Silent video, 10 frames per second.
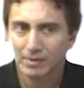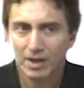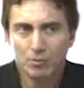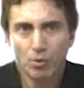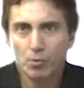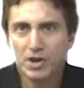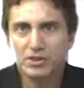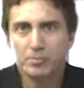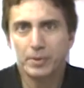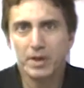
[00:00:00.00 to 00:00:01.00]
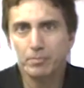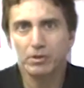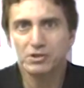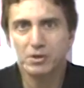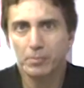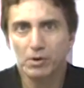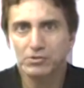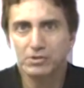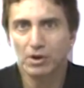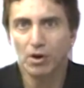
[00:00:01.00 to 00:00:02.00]
Yeah, well, we the people are
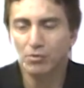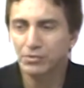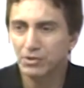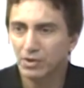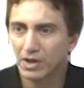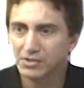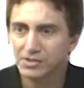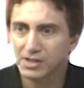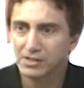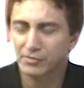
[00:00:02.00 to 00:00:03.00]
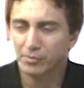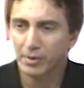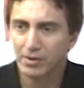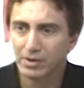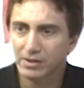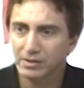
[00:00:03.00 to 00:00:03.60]
supposed to own the United States of America.